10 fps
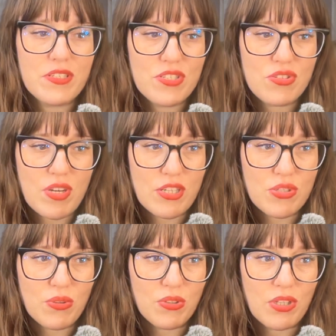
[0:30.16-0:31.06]

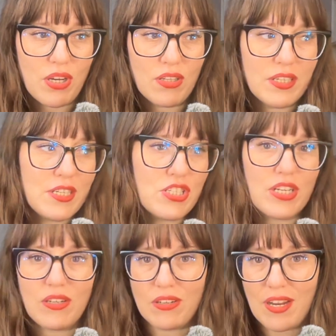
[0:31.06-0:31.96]
structural knowledge
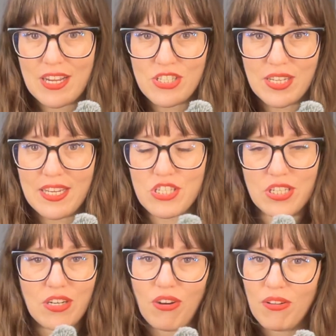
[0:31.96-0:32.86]
and
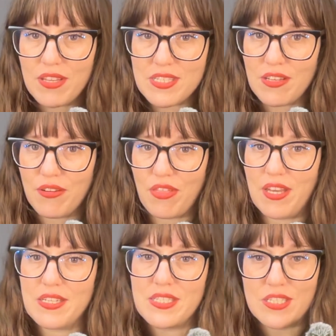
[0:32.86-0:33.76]
education, all these other
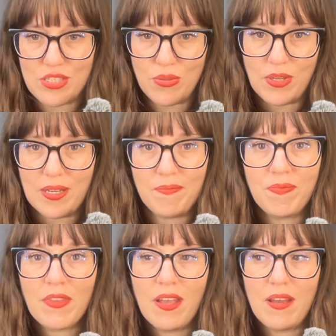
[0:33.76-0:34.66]
things to do it.
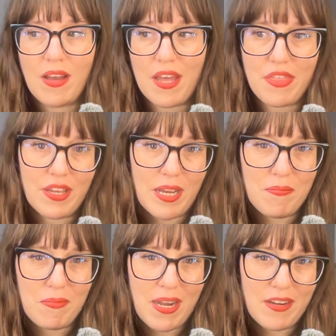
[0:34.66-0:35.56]
I think I
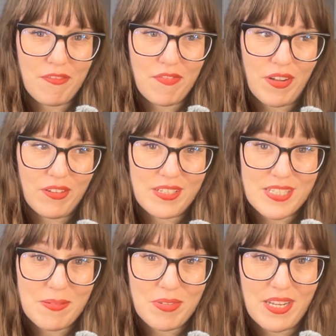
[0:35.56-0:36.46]
might have felt
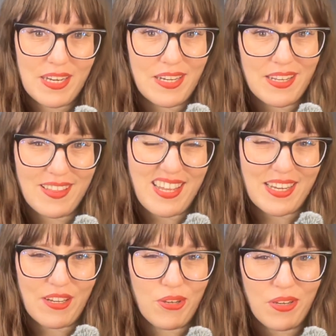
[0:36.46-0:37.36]
intimidated, like
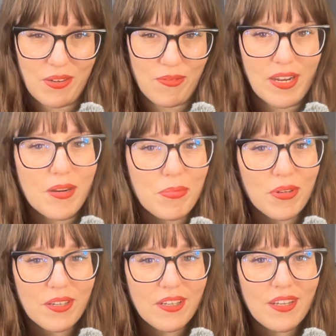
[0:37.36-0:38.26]
I couldn't write a
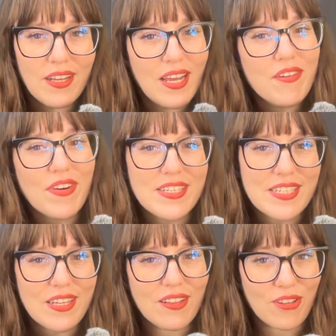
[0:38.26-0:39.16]
book if I
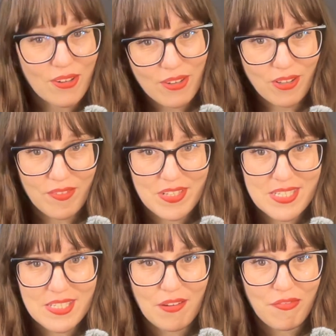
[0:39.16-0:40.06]
didn't learn all of
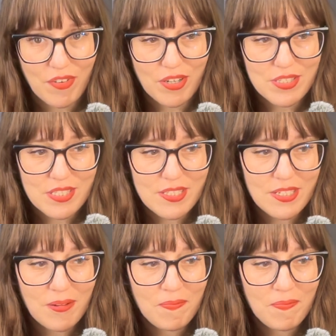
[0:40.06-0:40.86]
this stuff first.